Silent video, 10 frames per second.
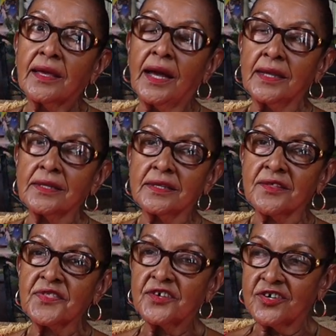And in the
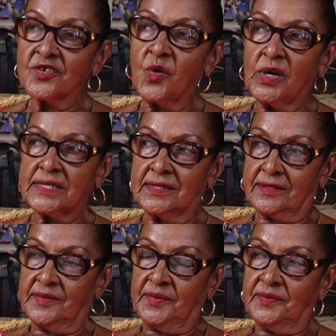third
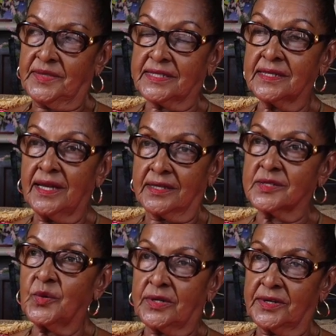quarter, that's the last
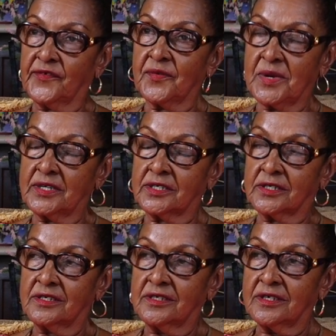quarter of the match,
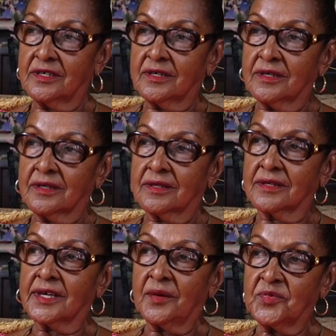the
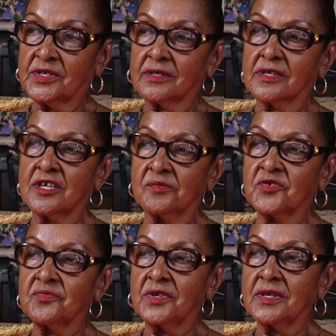captain came
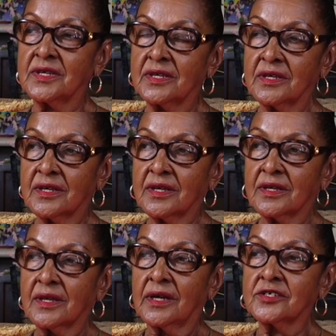to me
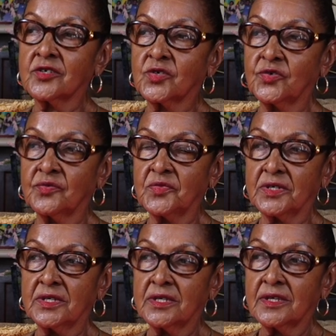and she told
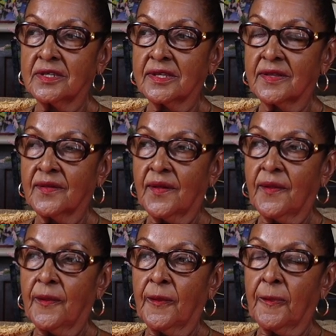me
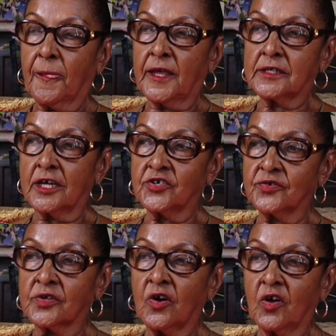that I
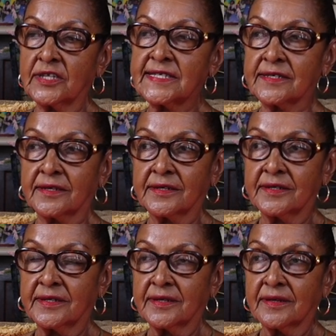should call sick
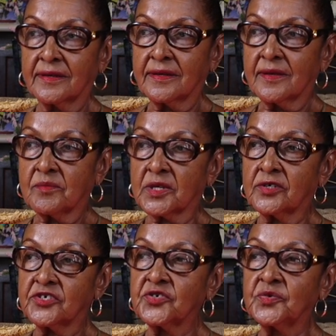
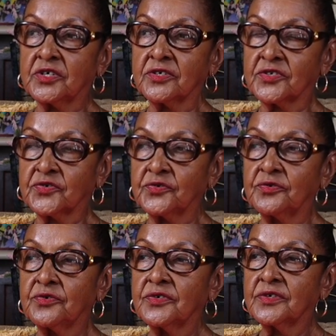because she wanted to
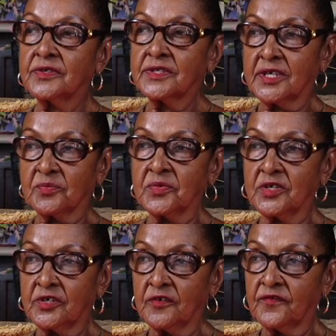take me
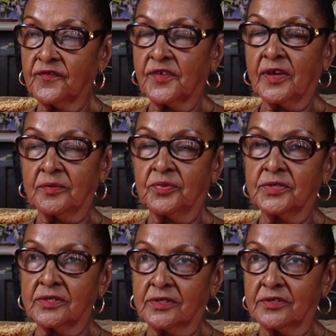off and put
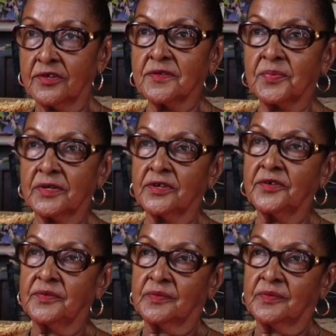on another player.